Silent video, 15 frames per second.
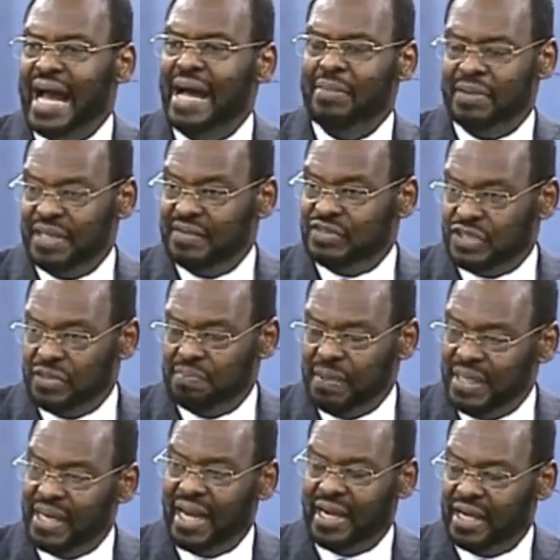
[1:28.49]
I believe, should
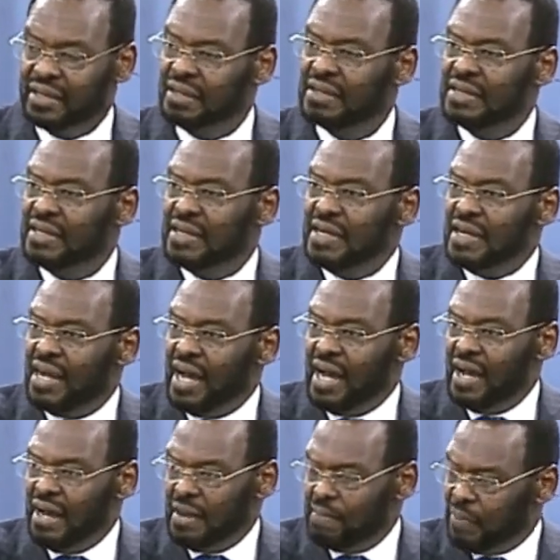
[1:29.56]
be like
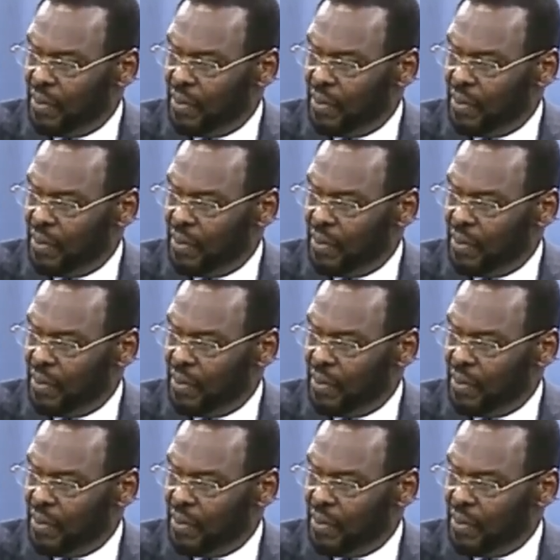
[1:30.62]
a